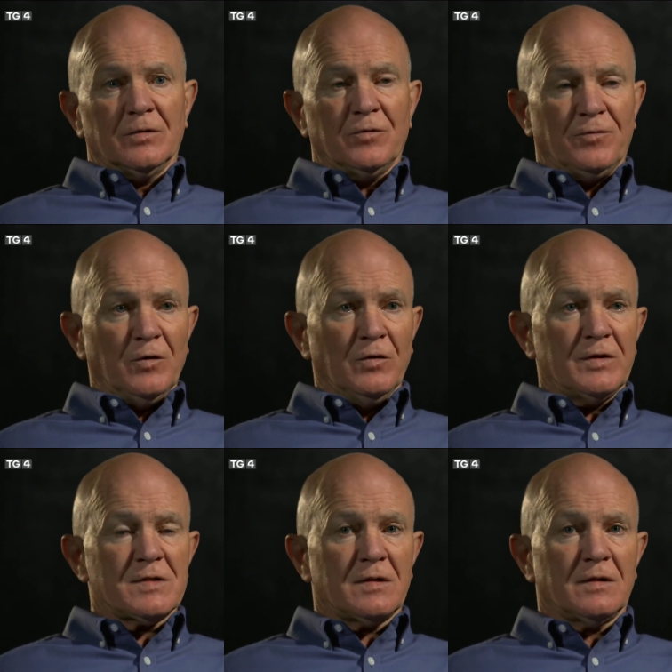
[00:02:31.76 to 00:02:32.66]
to
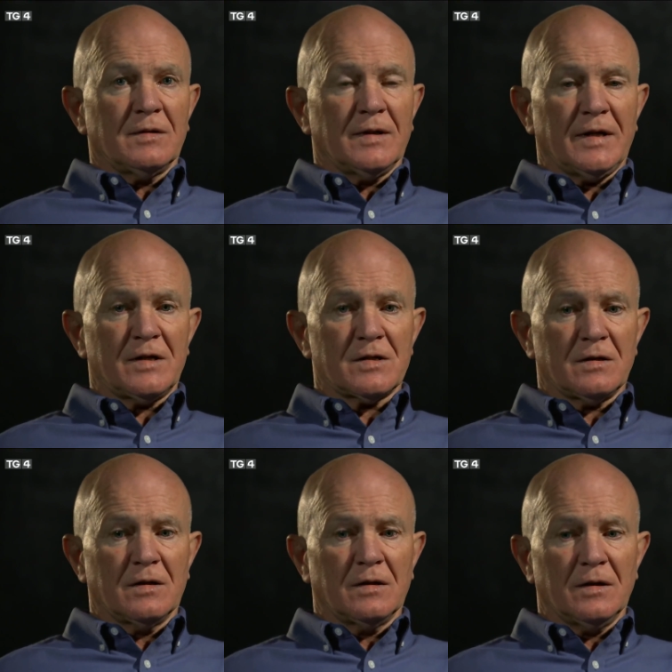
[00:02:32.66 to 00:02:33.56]
fund this
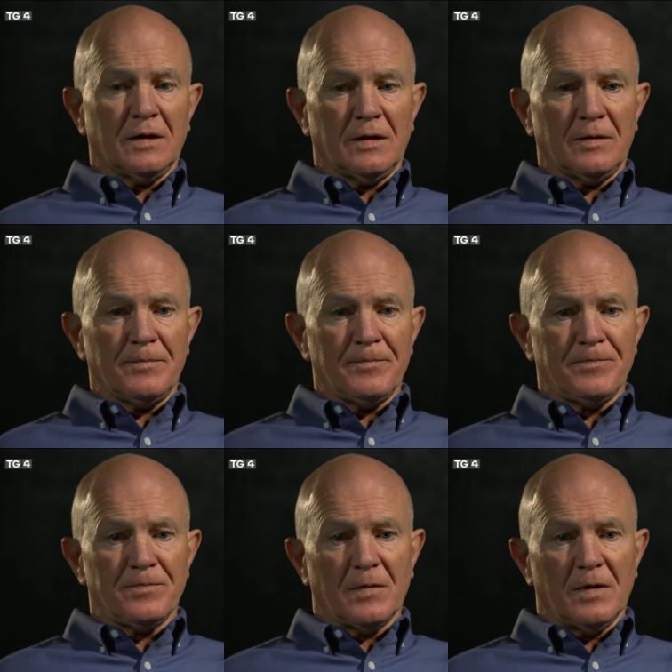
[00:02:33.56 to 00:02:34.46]
addiction. Um,
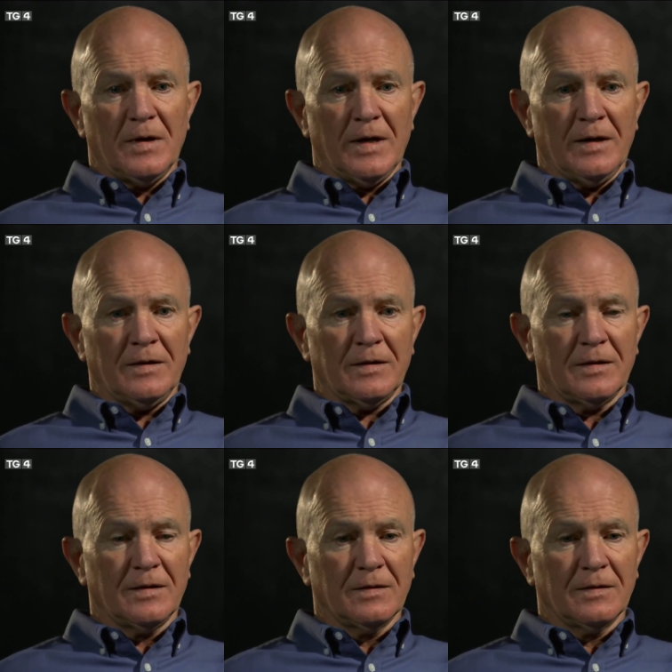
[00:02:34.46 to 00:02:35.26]
and